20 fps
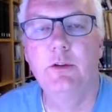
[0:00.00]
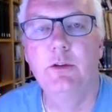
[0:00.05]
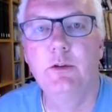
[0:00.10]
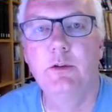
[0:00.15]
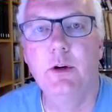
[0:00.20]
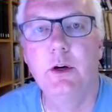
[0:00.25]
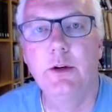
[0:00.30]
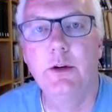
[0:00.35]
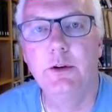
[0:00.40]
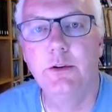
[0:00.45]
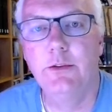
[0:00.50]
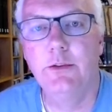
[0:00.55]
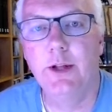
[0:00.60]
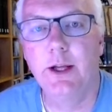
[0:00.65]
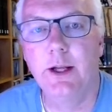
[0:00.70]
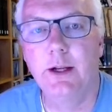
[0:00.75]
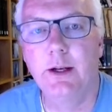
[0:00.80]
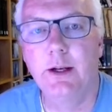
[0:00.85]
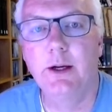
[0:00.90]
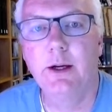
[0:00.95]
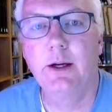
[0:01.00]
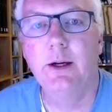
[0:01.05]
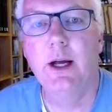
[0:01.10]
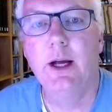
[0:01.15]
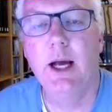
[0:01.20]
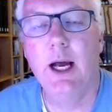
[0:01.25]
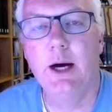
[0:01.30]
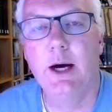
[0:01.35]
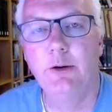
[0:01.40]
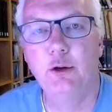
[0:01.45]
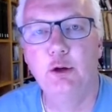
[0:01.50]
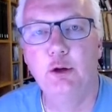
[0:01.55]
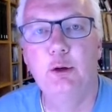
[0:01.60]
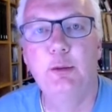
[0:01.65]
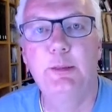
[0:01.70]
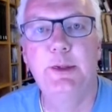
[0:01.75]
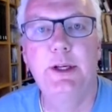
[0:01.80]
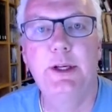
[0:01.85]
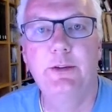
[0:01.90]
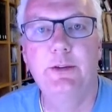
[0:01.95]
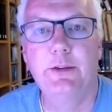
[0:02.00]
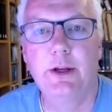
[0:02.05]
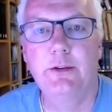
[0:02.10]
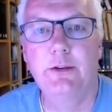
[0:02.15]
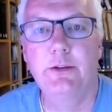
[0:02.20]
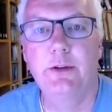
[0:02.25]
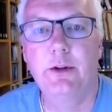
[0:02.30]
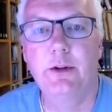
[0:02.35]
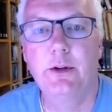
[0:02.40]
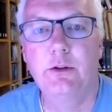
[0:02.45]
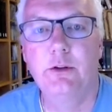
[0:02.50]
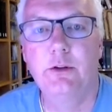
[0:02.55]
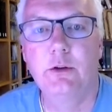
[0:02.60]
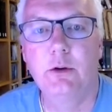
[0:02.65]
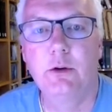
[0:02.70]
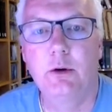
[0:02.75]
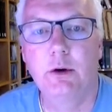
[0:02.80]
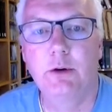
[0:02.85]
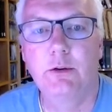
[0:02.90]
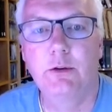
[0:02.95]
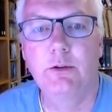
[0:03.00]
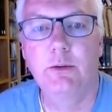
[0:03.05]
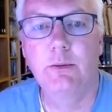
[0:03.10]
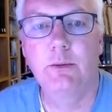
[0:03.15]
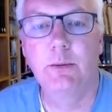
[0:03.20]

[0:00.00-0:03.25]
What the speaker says: for understanding how you will be assessed in this course.